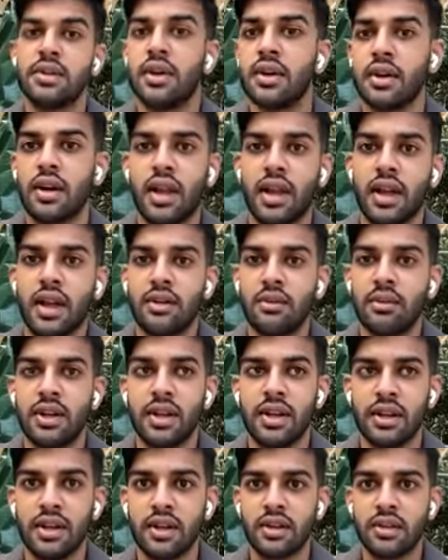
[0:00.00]
I like
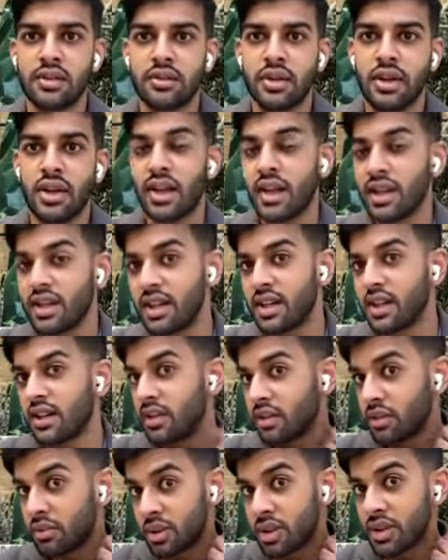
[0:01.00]
the idea
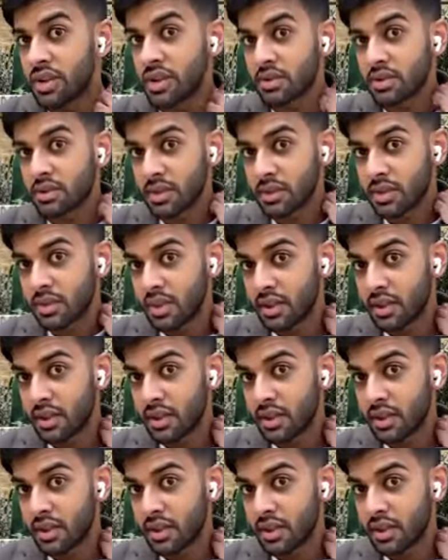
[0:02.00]
of apprenticeships.